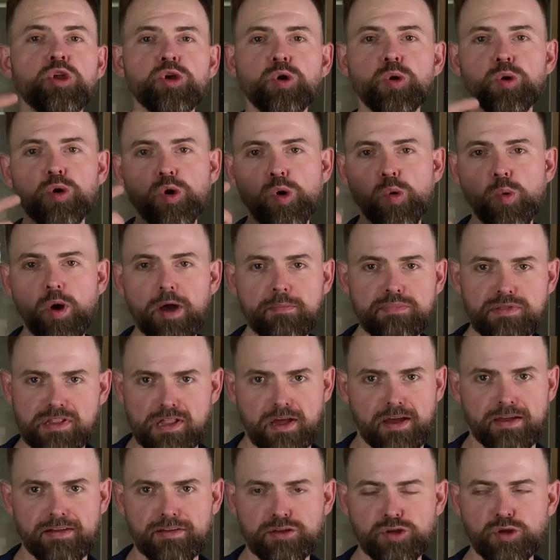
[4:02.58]
you go to a
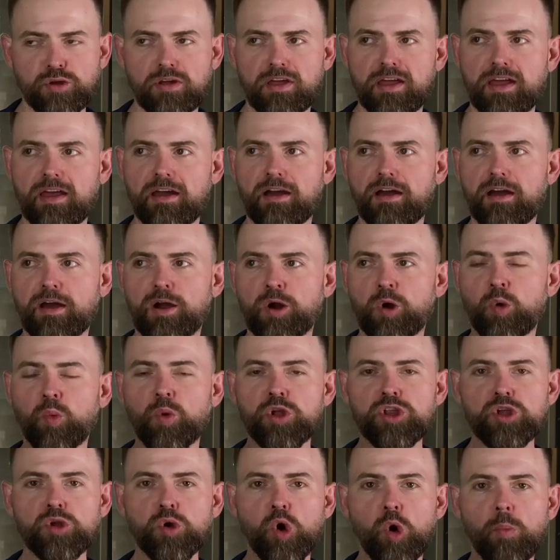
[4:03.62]
website, or
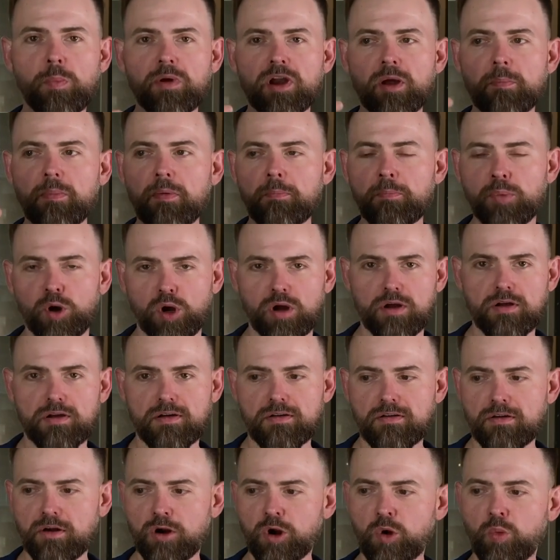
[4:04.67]
when you open up a book,
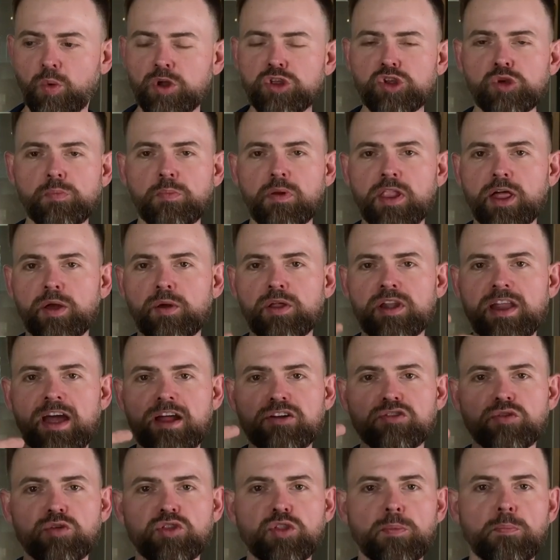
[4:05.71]
or when you play and
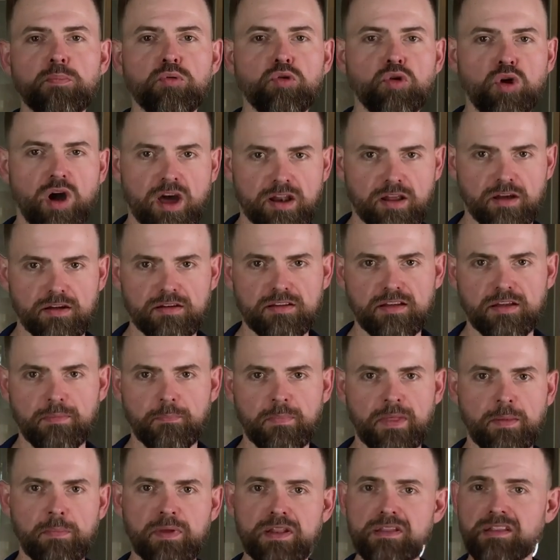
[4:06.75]
act with a product,
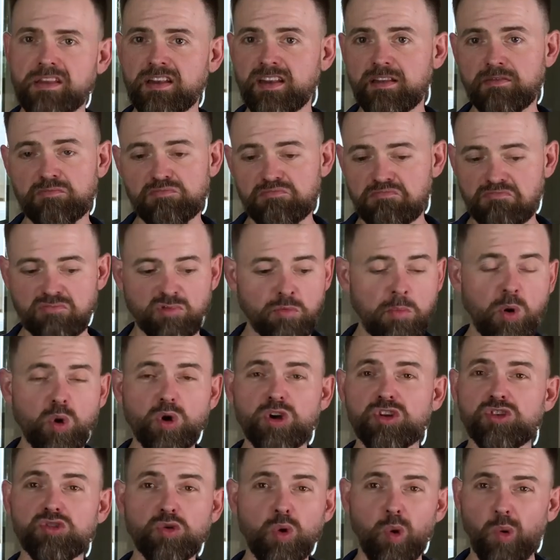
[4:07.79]
maybe it's a remote
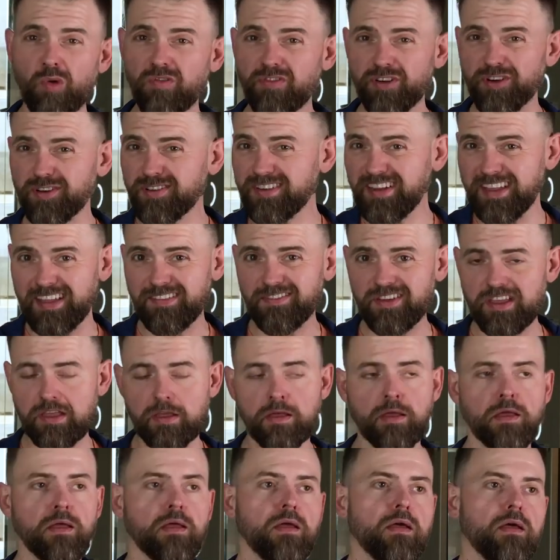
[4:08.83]
control for your TV,
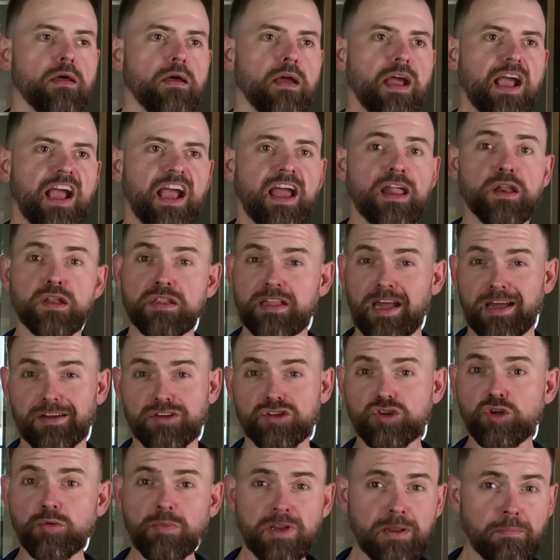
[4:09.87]
and it's got
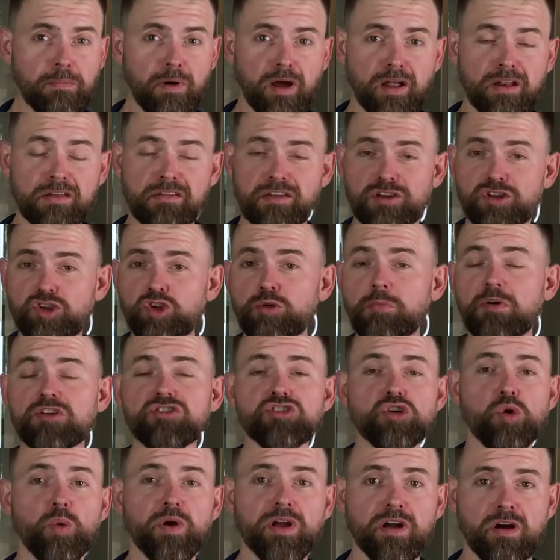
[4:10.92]
too many buttons and too much
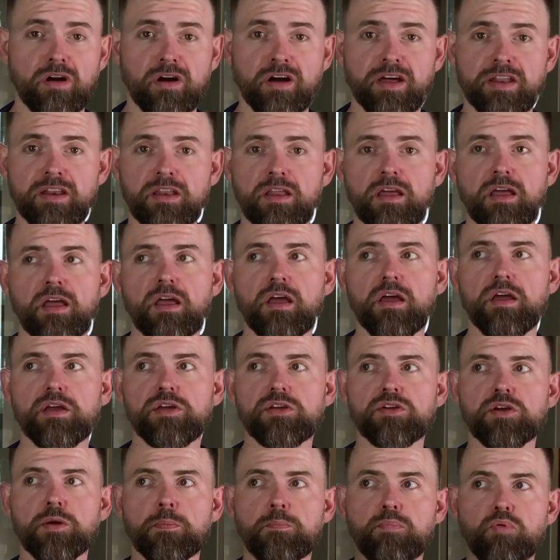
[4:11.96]
going on,
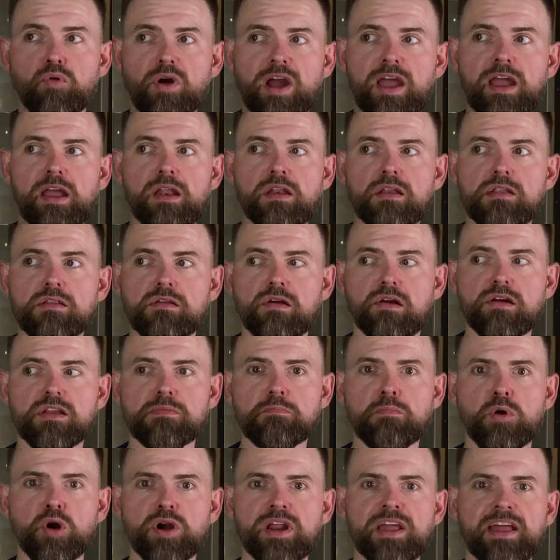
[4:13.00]
your brain starts
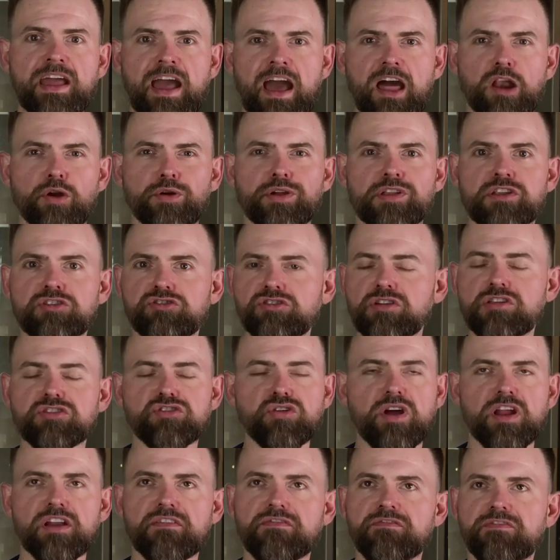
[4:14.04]
burning calories just
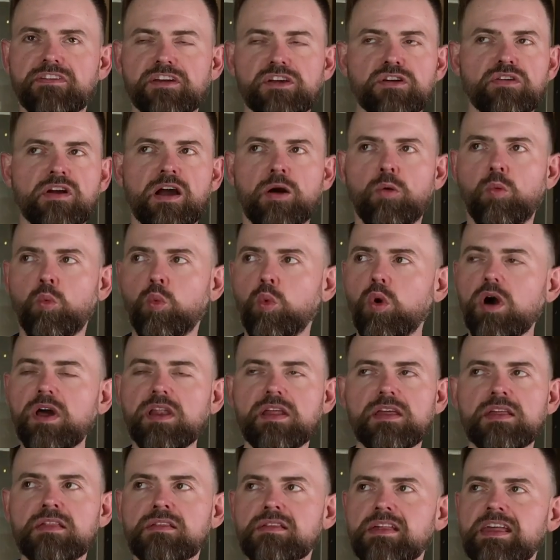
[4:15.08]
trying to figure out what
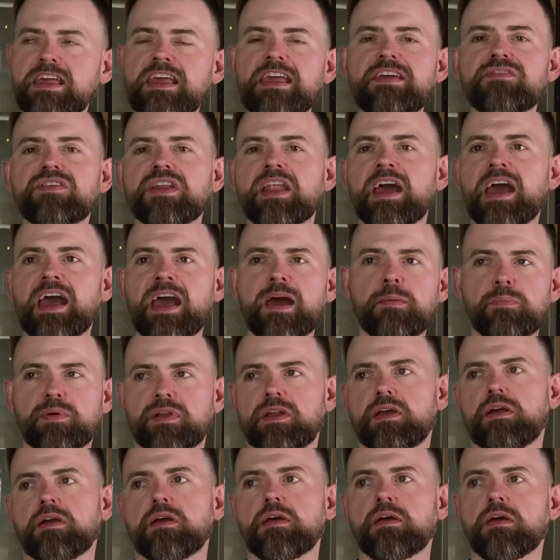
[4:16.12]
is even happening.